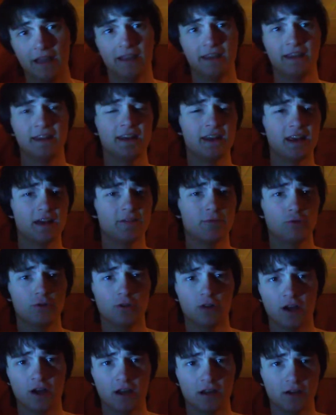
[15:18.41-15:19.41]
he didn't have a
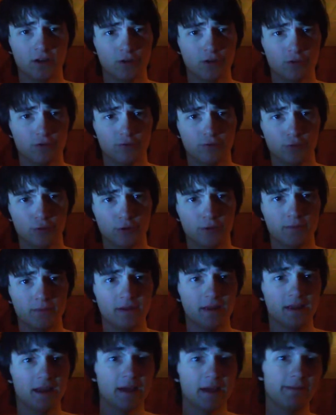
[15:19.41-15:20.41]
whole lot going for him.